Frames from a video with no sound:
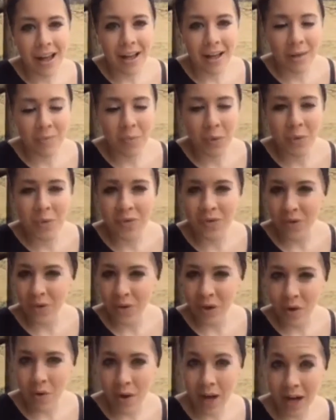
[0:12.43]
Most of you
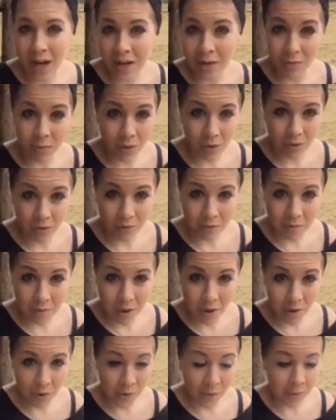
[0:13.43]
know I work from
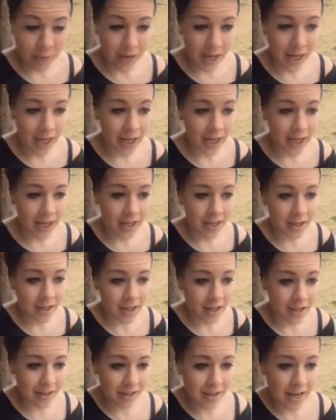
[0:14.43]
home. I
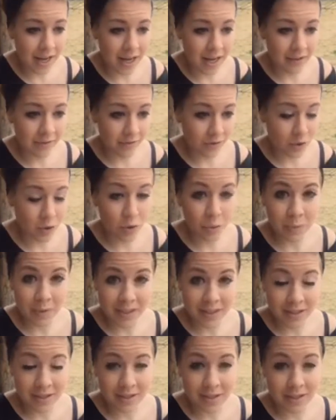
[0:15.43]
have two
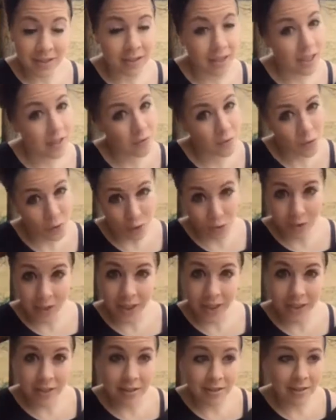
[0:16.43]
businesses. I have two
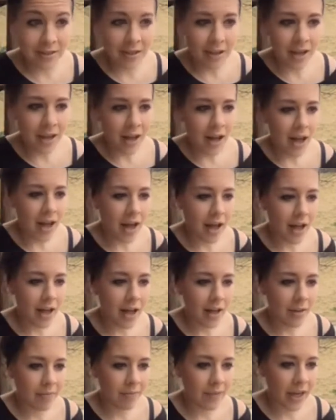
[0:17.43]
kids,
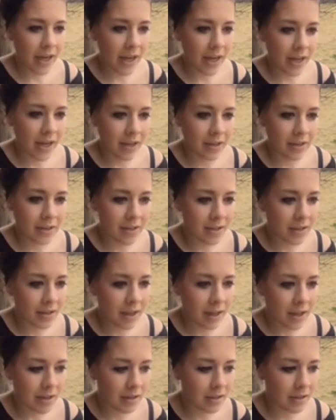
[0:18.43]
and
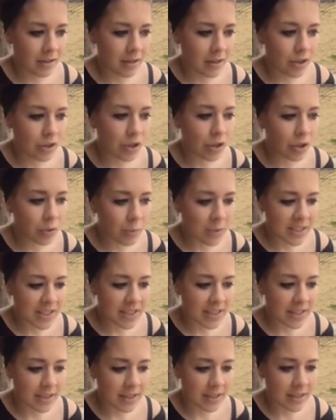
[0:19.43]
the two
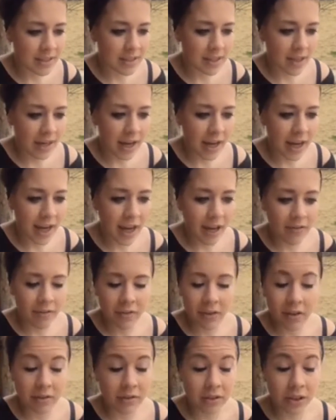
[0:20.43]
businesses that I have
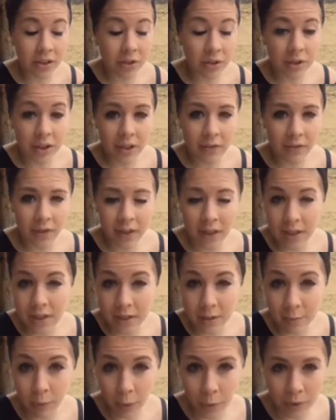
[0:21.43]
literally have like
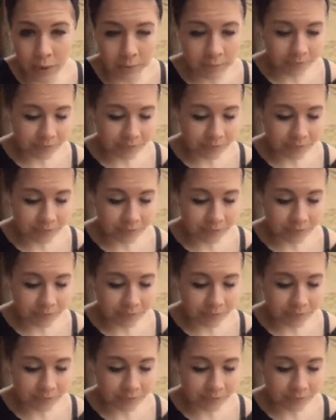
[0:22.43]
exploded.